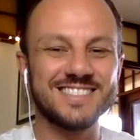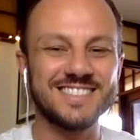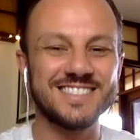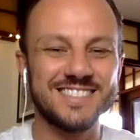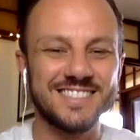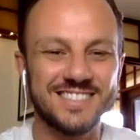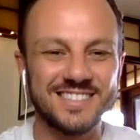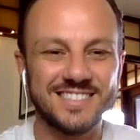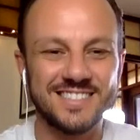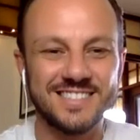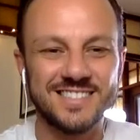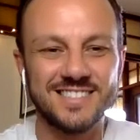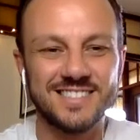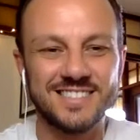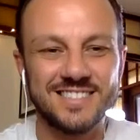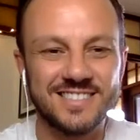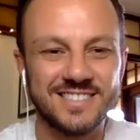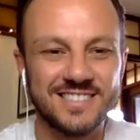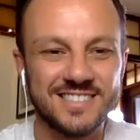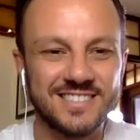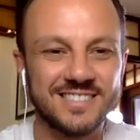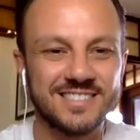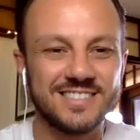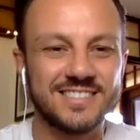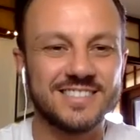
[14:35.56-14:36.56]

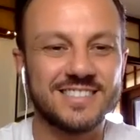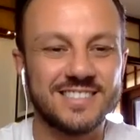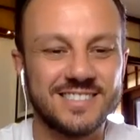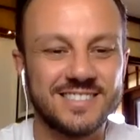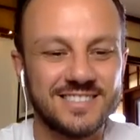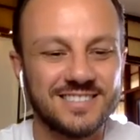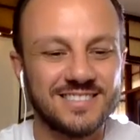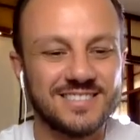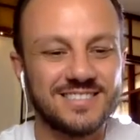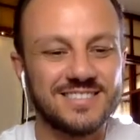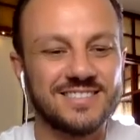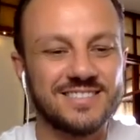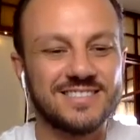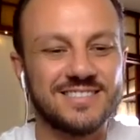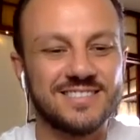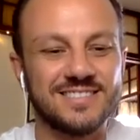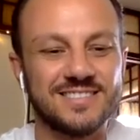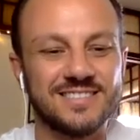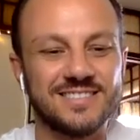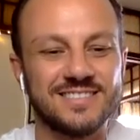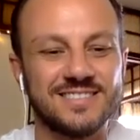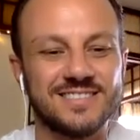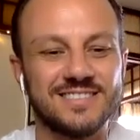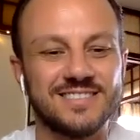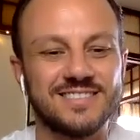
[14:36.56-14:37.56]

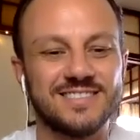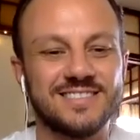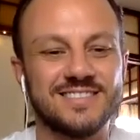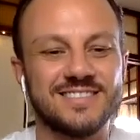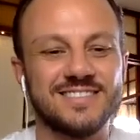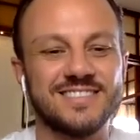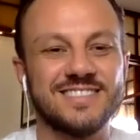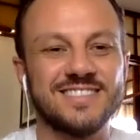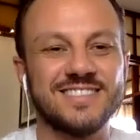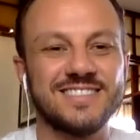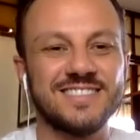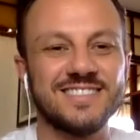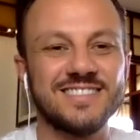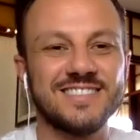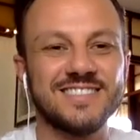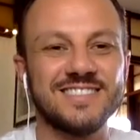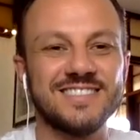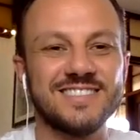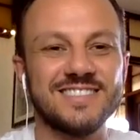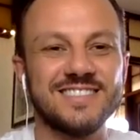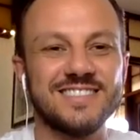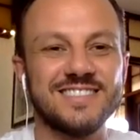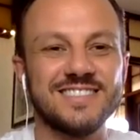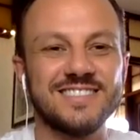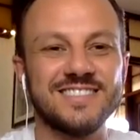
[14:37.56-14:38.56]

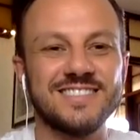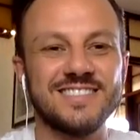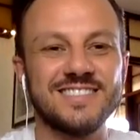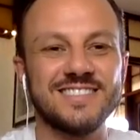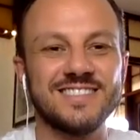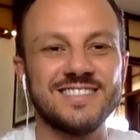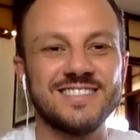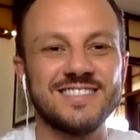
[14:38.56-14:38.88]
The person shown says nothing.